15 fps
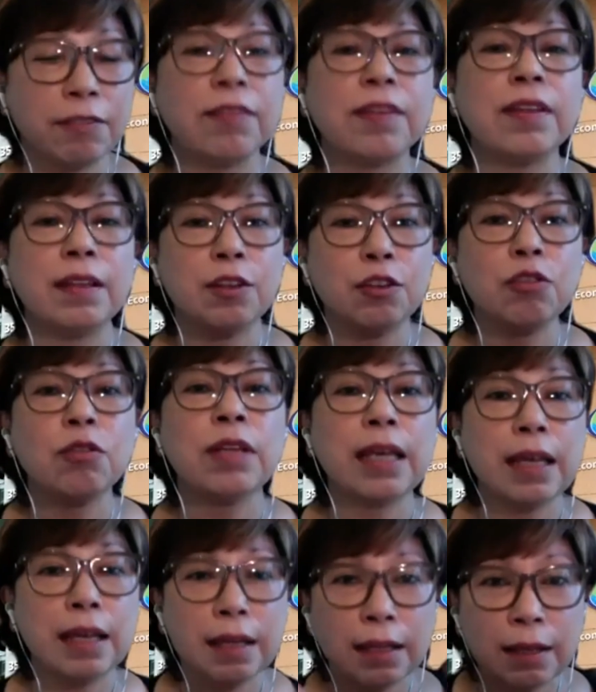You know,
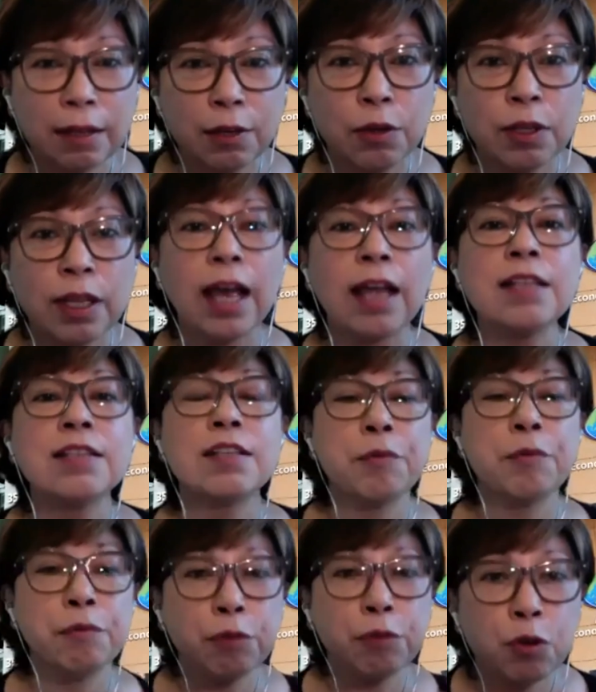there is a
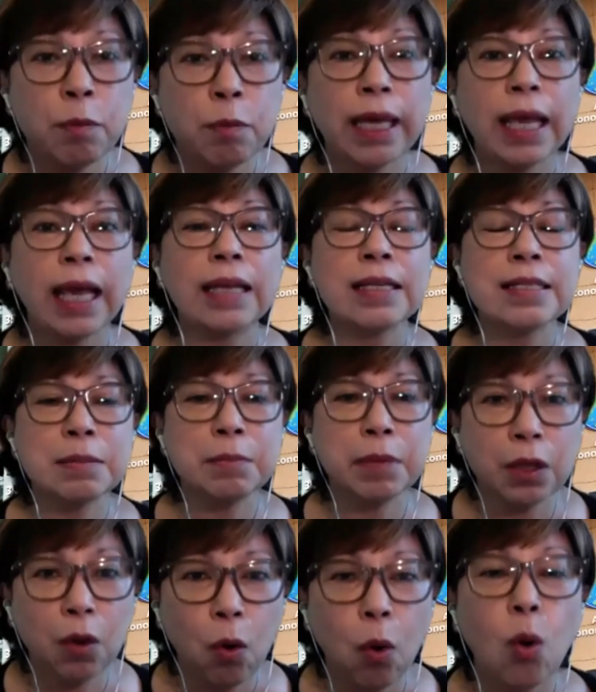review mechanism
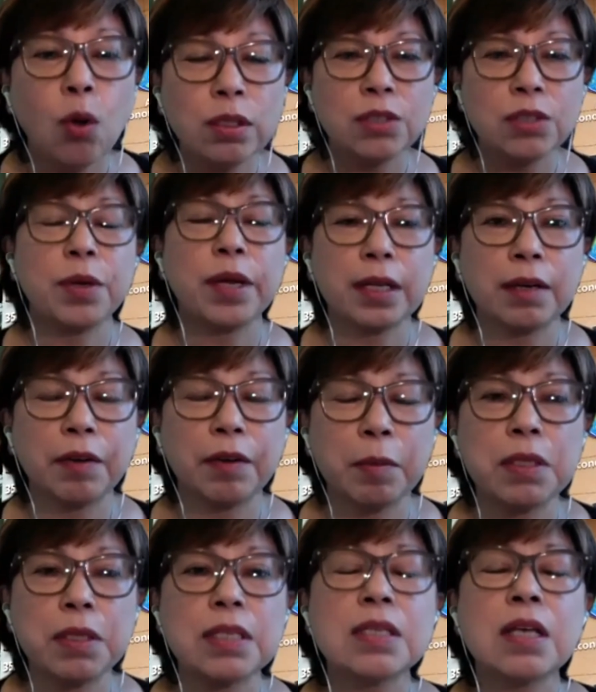in all the trade
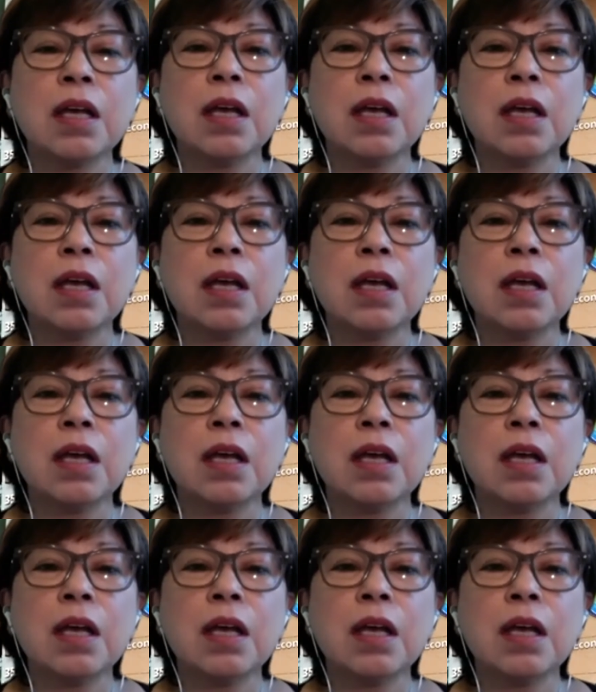agreements.